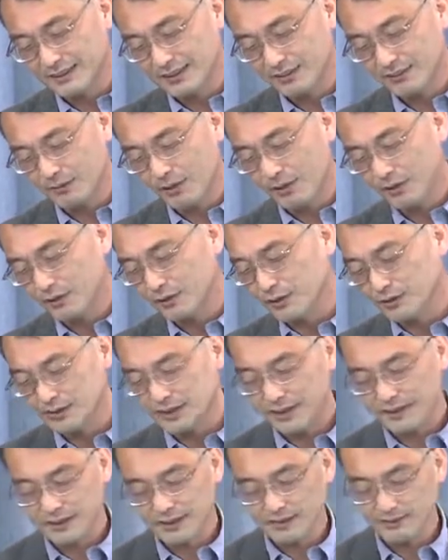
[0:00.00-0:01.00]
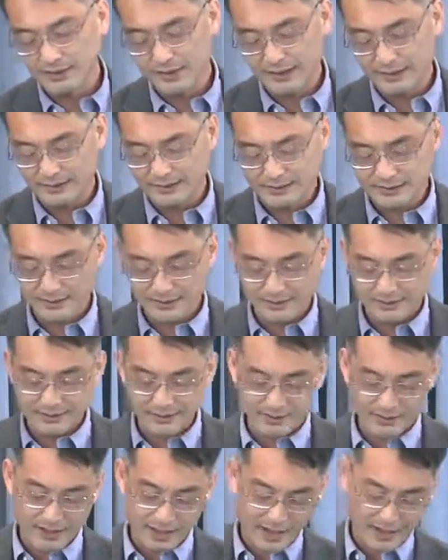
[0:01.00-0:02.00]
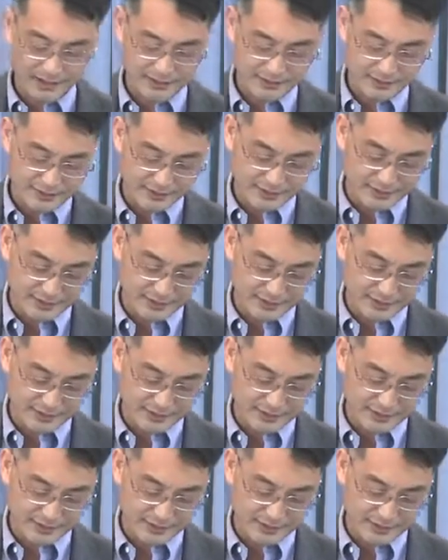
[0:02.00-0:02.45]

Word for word: in one of those activities in the last